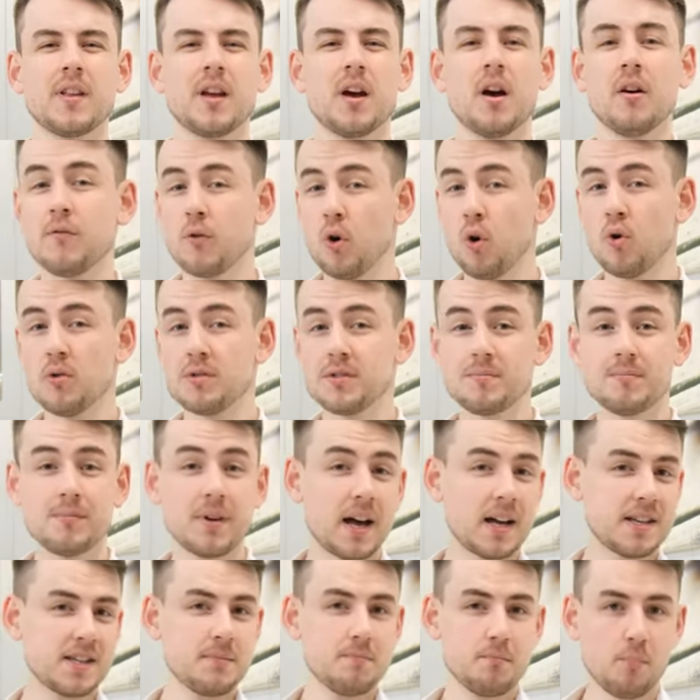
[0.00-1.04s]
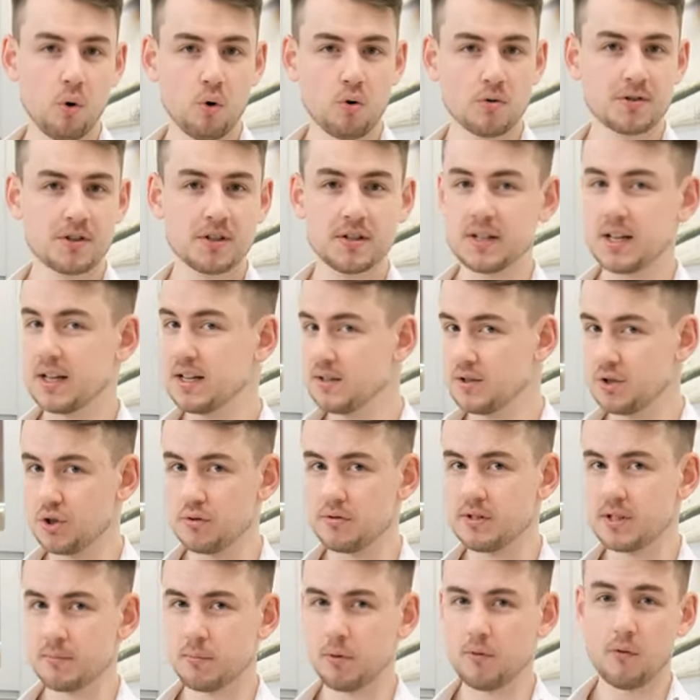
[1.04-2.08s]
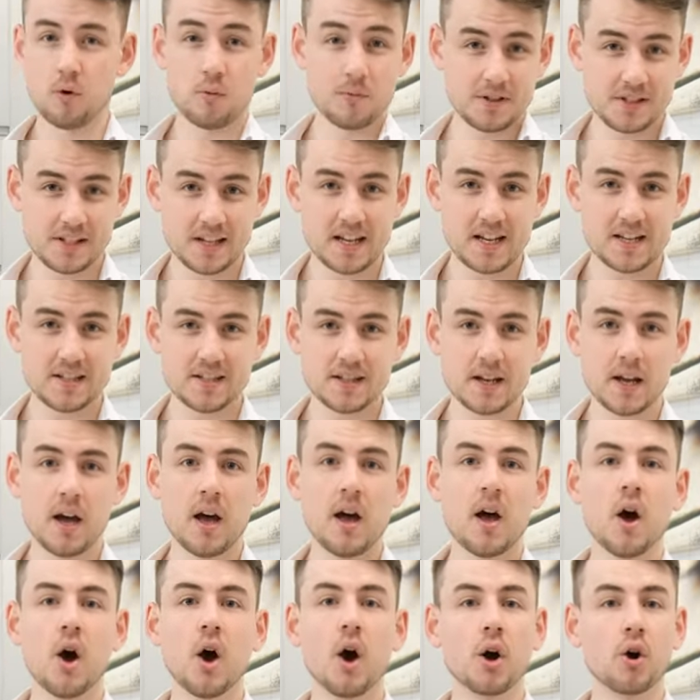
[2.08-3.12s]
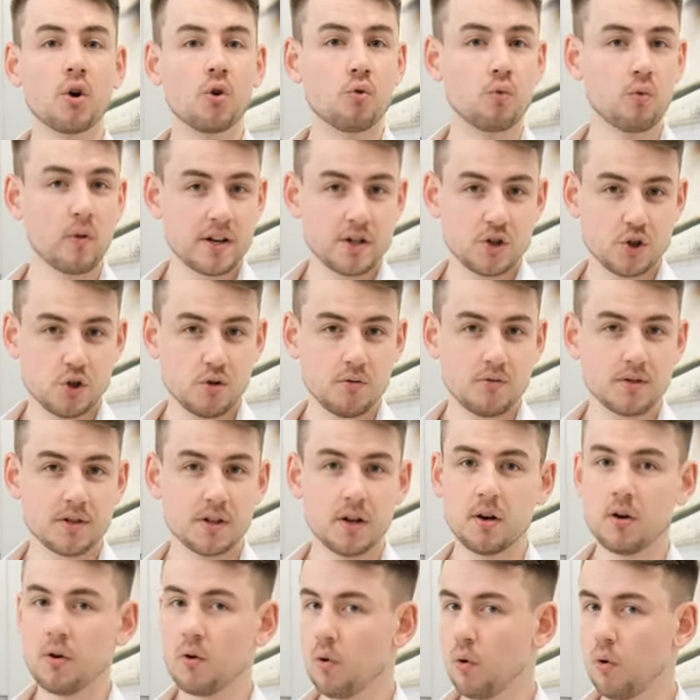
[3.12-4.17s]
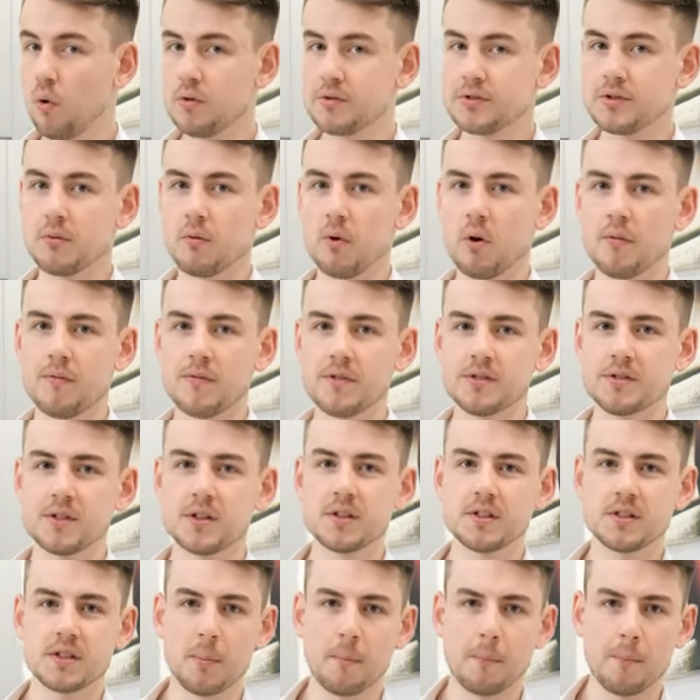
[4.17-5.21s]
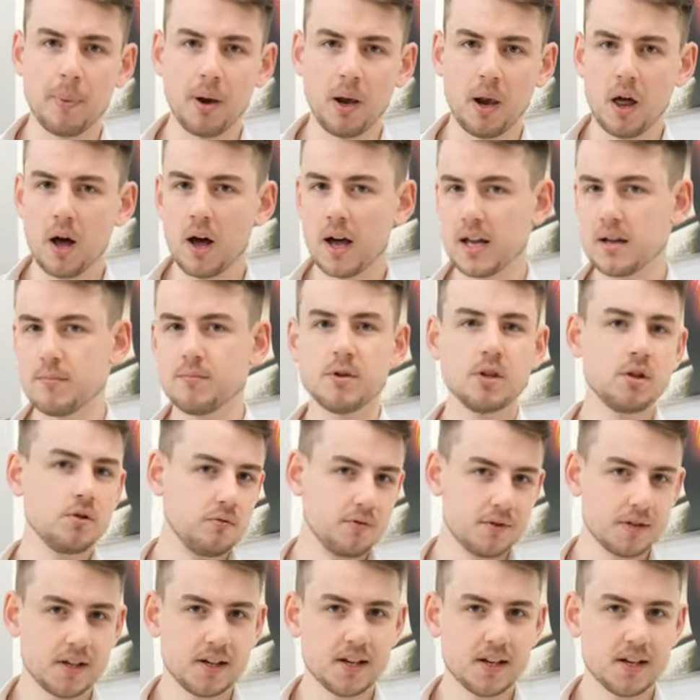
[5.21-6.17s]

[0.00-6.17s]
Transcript: Of course, as important as juicing performance is, a great juicer also offers a sublime user